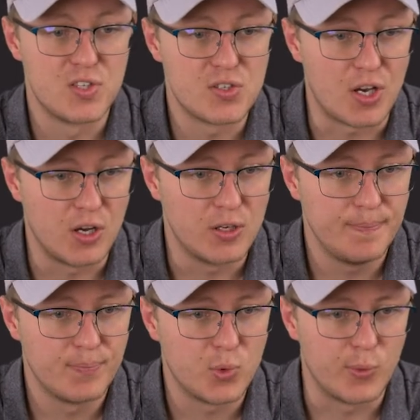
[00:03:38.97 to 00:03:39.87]

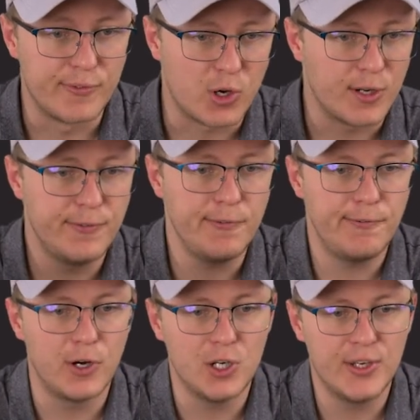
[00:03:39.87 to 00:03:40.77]
so we've got the
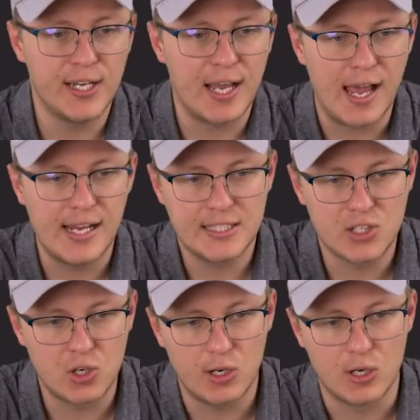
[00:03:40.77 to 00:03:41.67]
following
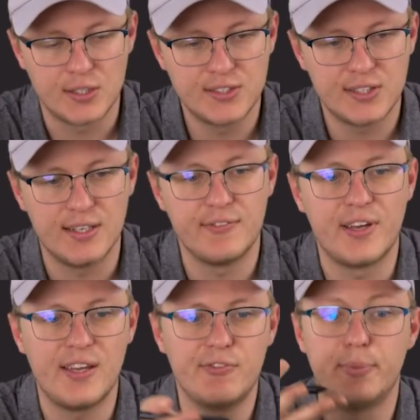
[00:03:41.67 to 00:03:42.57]
8 cards, and
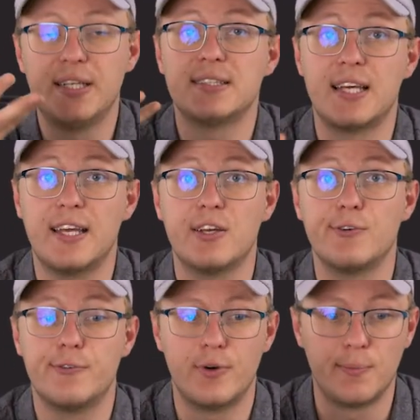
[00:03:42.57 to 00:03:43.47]
they've been
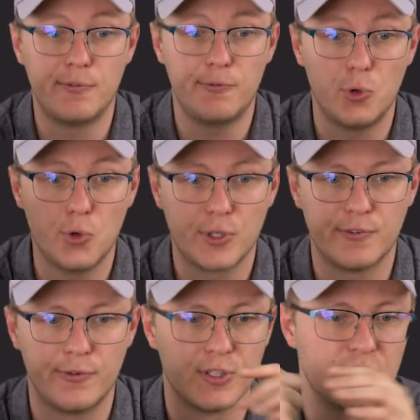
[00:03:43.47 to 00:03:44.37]
taken from 4
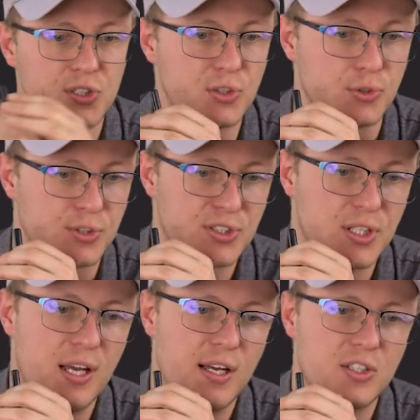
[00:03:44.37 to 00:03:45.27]
different suits.
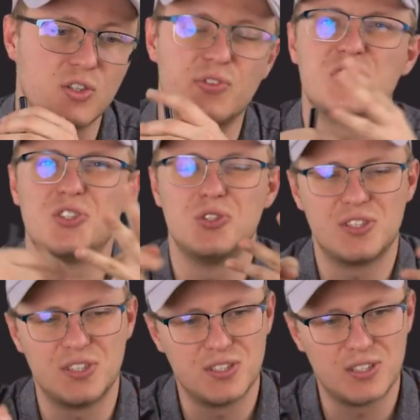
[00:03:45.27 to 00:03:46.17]
So the
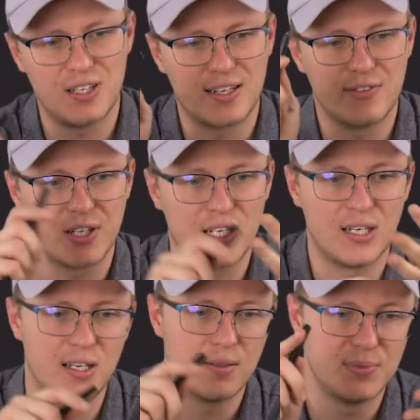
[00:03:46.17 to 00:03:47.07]
suits is like the
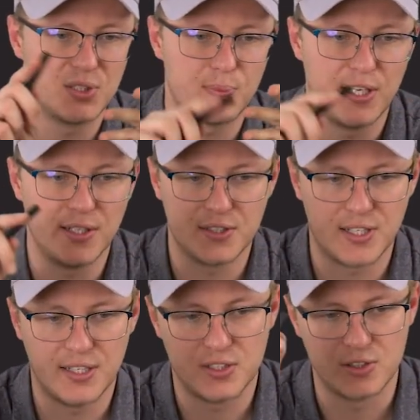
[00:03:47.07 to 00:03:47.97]
clubs, spades,
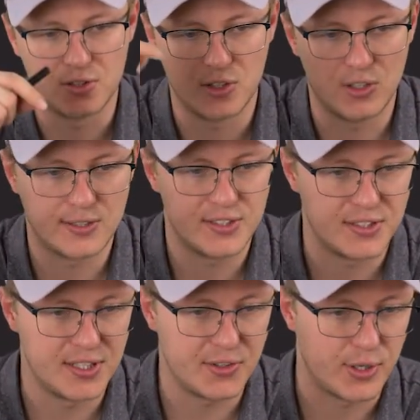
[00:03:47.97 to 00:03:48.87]
aces, hearts,
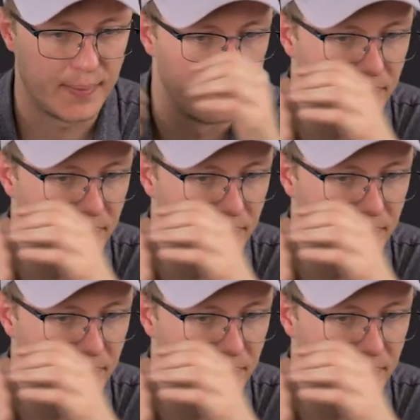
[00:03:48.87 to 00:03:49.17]
etc.